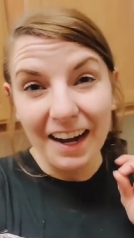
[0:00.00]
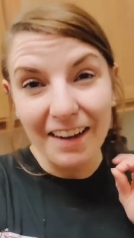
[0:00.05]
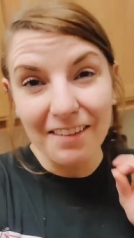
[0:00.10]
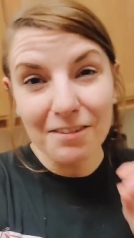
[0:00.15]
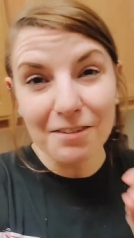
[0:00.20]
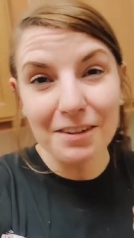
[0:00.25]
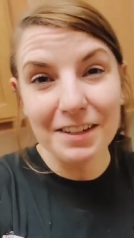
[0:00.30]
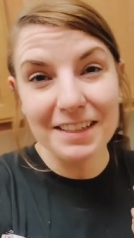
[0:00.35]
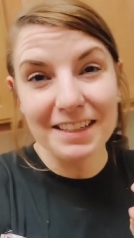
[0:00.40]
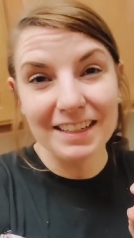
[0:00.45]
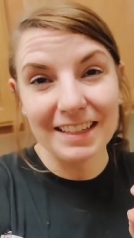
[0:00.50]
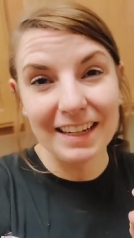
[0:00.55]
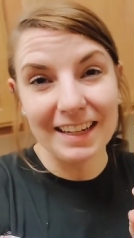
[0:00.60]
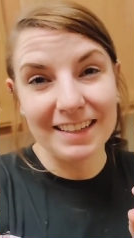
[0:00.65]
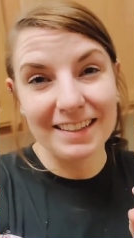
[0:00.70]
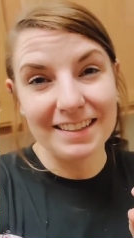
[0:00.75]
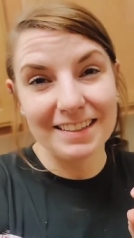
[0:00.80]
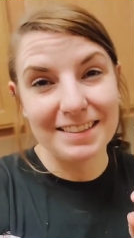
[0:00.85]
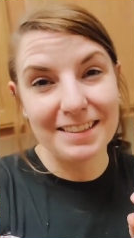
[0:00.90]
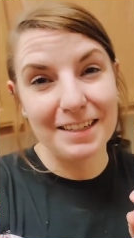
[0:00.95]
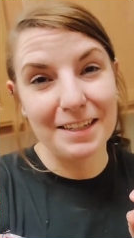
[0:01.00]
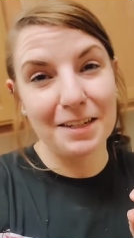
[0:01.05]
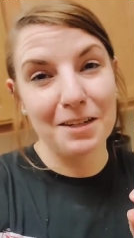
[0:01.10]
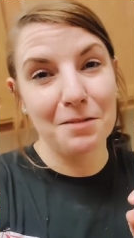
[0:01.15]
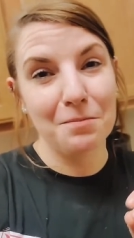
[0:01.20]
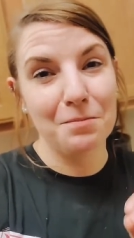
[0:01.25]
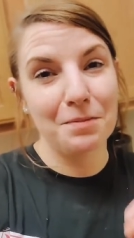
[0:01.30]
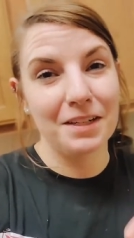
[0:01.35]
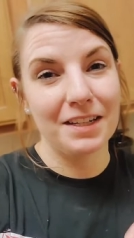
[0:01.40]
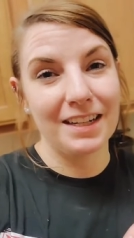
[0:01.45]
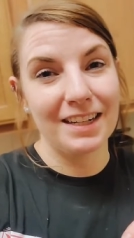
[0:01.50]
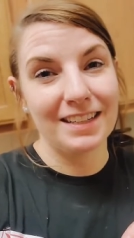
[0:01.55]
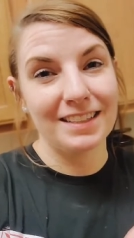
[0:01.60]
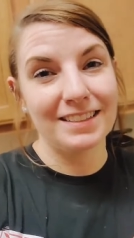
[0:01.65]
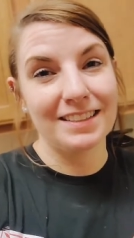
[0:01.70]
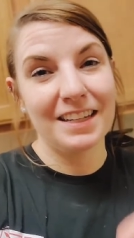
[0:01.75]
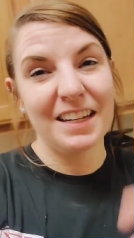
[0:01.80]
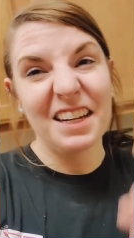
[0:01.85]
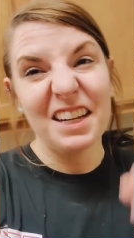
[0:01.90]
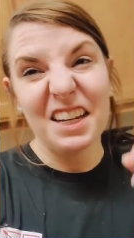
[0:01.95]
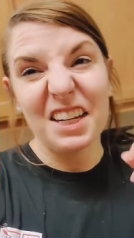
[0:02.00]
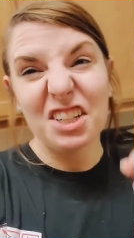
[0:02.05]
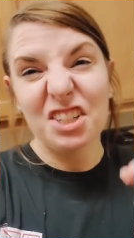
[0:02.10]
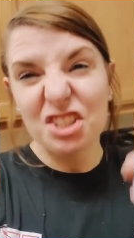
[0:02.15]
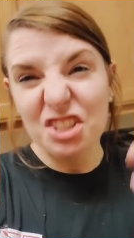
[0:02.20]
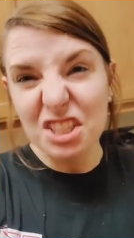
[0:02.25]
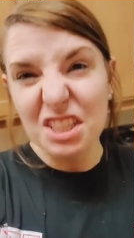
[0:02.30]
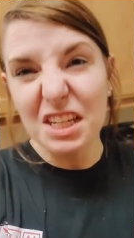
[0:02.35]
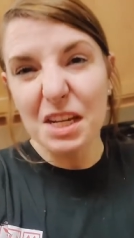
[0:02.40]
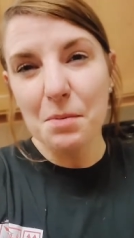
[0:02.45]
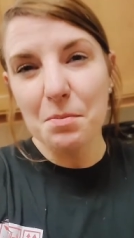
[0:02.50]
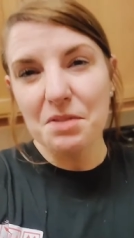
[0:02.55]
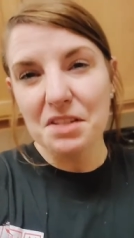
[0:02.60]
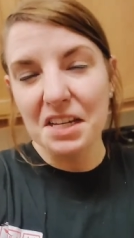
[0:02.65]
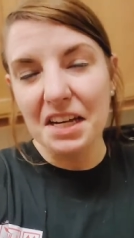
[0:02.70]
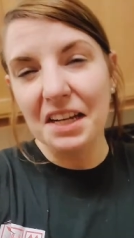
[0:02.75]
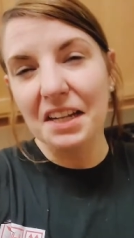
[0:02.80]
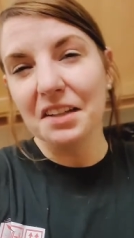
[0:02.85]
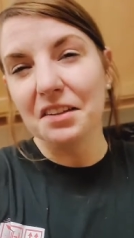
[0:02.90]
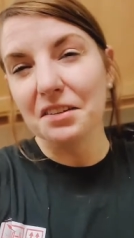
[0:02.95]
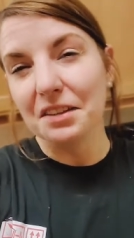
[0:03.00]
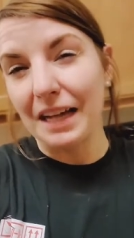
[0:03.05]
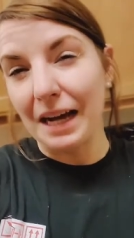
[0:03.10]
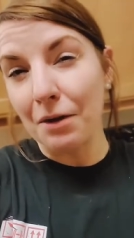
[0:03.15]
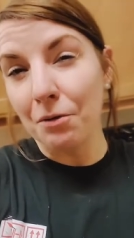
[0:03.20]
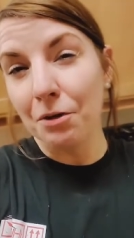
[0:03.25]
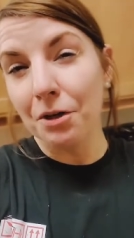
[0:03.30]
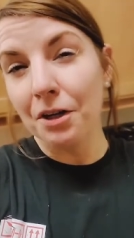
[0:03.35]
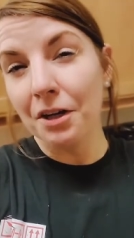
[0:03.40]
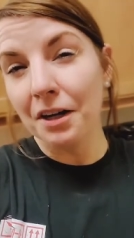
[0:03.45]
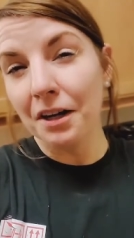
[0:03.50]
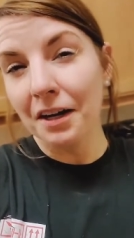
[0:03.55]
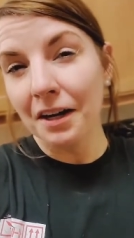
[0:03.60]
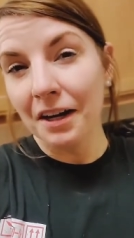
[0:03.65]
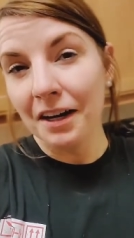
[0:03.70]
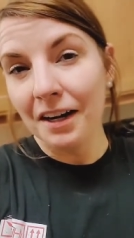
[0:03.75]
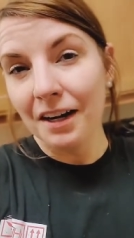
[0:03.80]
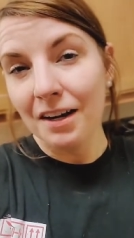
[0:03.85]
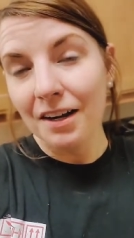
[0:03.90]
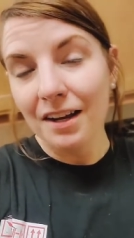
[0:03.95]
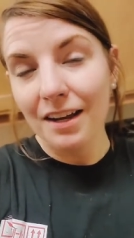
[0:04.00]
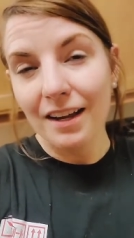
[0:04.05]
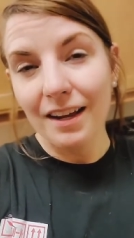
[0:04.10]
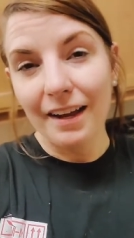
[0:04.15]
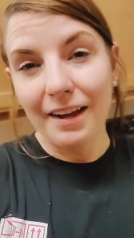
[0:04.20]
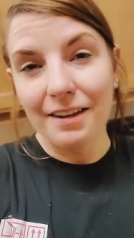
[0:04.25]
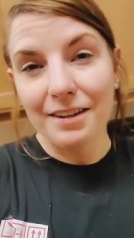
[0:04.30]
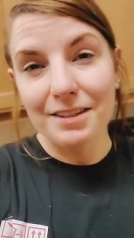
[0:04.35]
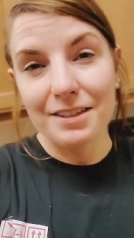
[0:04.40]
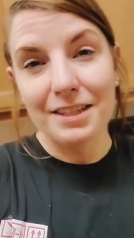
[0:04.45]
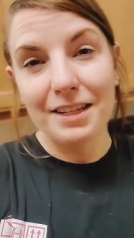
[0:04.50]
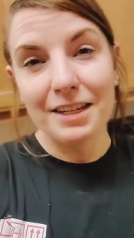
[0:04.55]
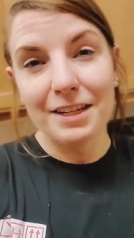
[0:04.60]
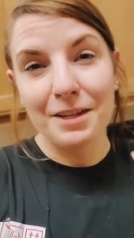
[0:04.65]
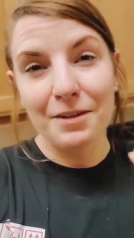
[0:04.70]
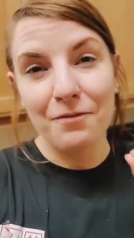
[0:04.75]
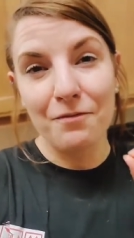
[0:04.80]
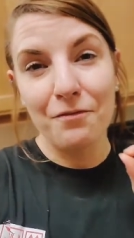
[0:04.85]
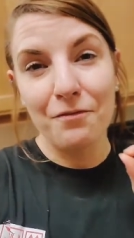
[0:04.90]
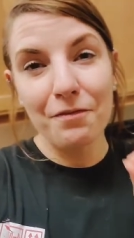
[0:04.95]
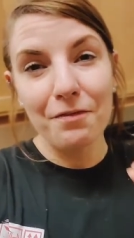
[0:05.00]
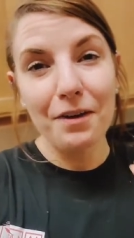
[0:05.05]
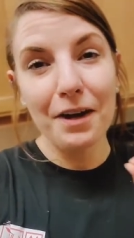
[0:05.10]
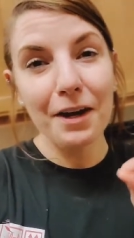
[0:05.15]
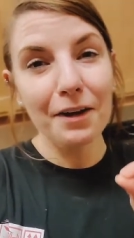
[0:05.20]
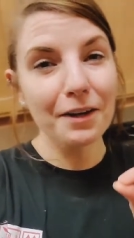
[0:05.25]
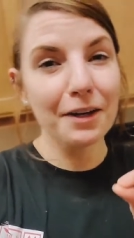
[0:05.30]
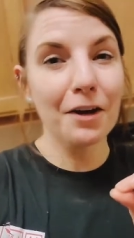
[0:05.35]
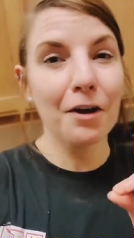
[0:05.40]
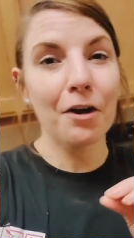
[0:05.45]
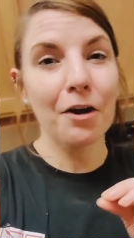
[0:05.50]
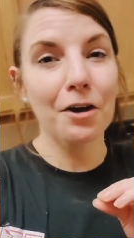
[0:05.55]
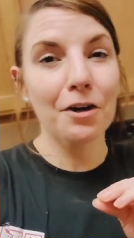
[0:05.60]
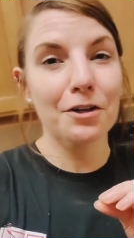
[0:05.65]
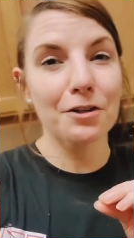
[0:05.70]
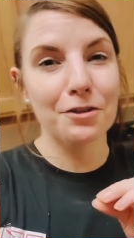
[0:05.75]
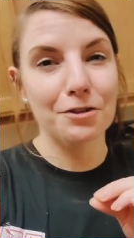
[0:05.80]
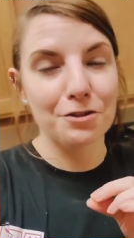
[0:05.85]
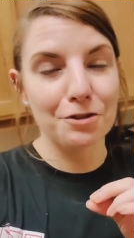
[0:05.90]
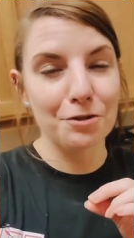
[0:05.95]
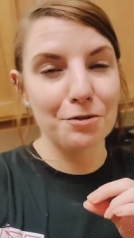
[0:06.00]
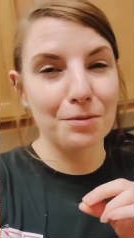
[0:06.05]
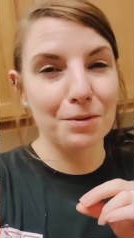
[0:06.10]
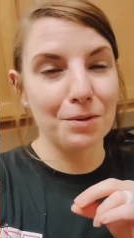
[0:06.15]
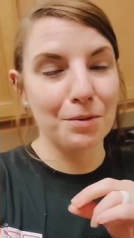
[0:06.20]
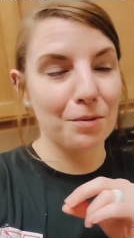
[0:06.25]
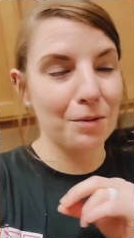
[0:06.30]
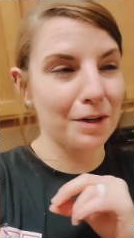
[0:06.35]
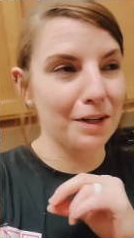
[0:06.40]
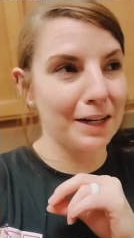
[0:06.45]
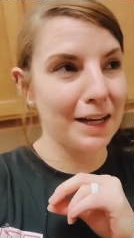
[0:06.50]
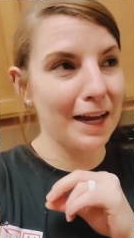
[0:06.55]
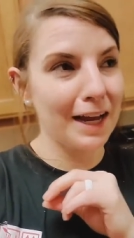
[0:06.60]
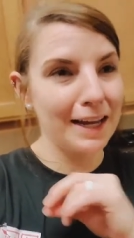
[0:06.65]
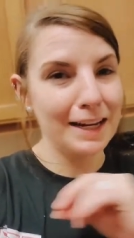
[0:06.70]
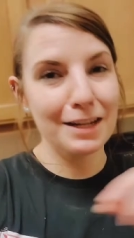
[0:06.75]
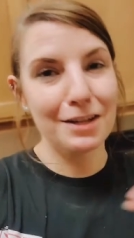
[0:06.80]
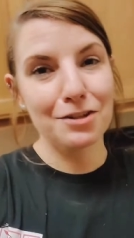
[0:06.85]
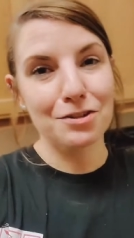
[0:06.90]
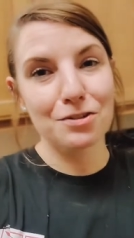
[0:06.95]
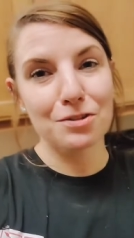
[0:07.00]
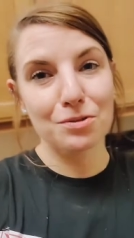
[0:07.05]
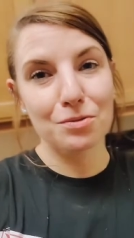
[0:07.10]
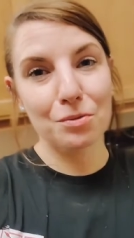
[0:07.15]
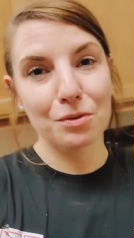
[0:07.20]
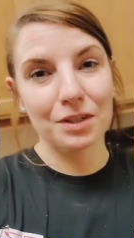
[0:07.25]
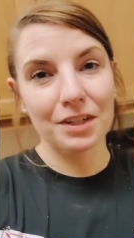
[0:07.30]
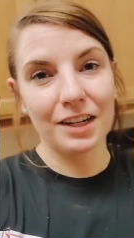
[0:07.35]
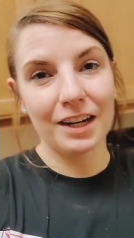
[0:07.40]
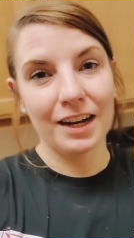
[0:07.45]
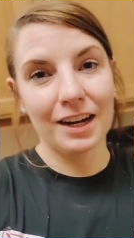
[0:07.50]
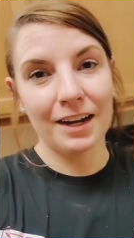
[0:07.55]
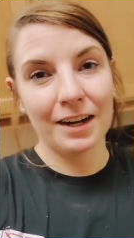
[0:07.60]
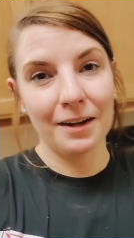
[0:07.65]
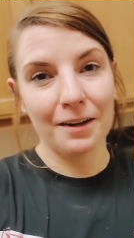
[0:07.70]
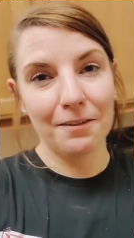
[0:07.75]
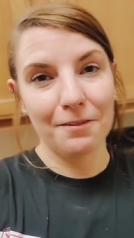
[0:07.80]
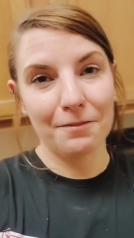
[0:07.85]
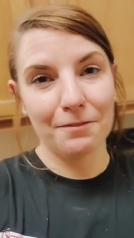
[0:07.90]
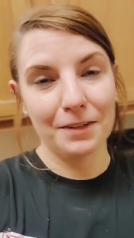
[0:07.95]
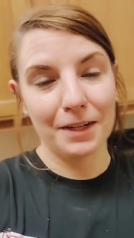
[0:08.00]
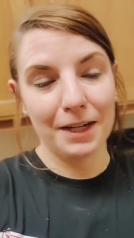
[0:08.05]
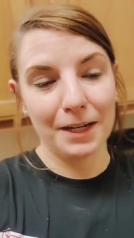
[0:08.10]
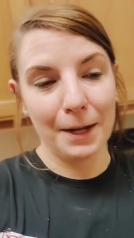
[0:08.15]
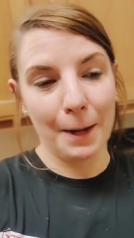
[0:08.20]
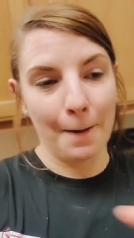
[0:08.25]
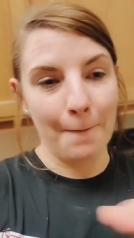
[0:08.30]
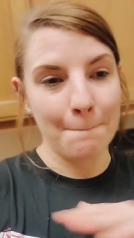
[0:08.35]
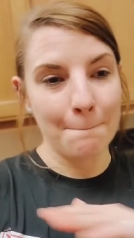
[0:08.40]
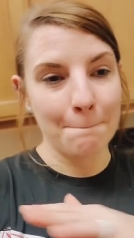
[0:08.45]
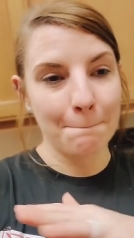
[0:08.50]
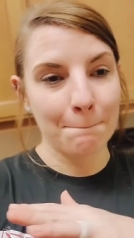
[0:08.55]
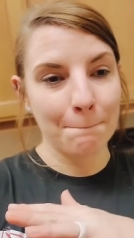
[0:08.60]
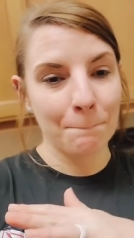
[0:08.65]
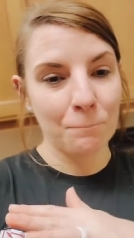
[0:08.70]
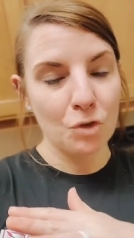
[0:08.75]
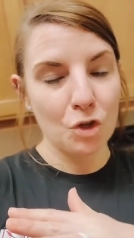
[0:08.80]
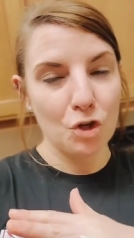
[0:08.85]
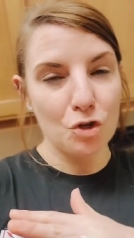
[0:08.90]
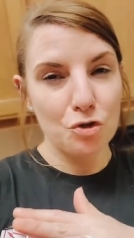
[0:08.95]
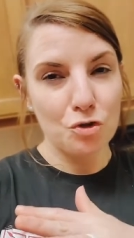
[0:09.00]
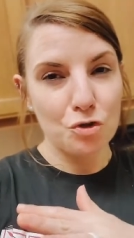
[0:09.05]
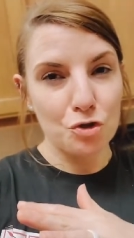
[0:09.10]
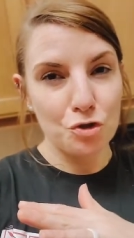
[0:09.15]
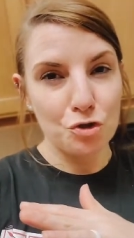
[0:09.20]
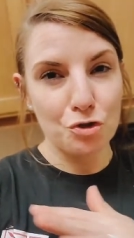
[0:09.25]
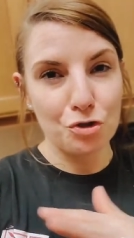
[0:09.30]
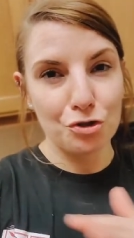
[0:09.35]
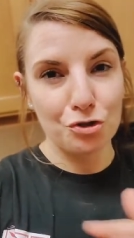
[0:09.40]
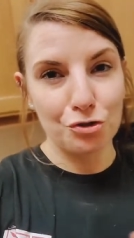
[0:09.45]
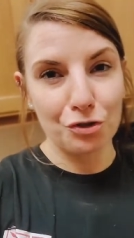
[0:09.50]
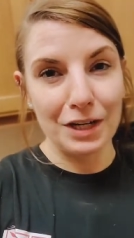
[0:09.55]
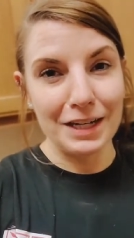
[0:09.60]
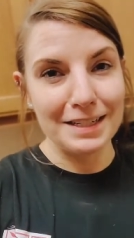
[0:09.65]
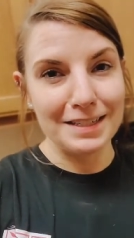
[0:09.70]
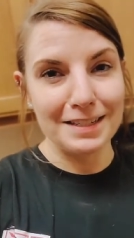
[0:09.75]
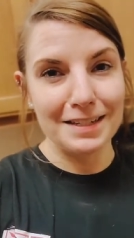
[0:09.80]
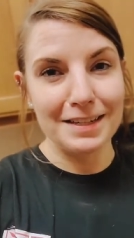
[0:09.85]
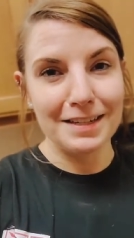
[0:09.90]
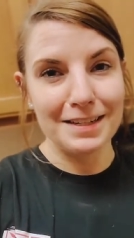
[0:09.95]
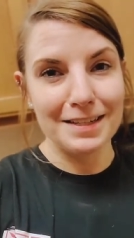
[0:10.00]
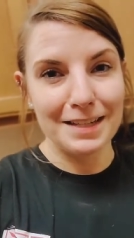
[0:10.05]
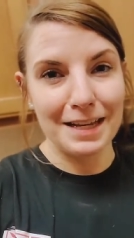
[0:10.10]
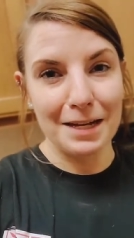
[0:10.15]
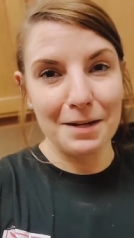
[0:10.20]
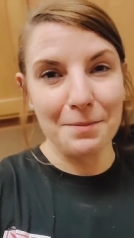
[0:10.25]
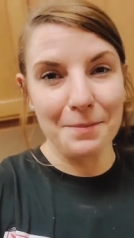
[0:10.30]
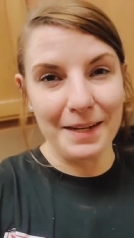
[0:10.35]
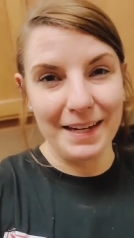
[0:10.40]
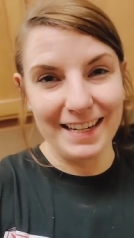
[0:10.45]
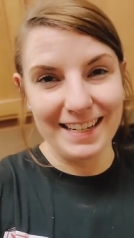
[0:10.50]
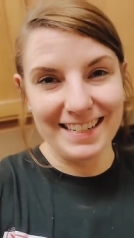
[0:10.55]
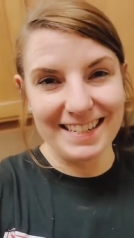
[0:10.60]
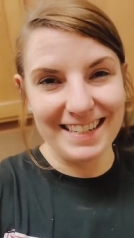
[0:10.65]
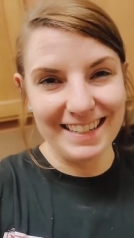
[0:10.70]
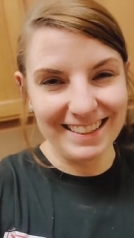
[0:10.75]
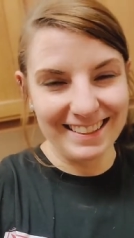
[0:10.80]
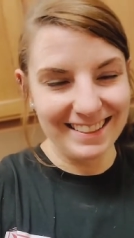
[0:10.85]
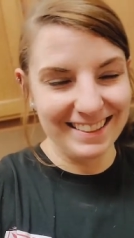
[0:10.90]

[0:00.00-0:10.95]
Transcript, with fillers: I'm going to end this here because it just keeps getting louder and it's getting very hard to record any sort of uh, straight segment.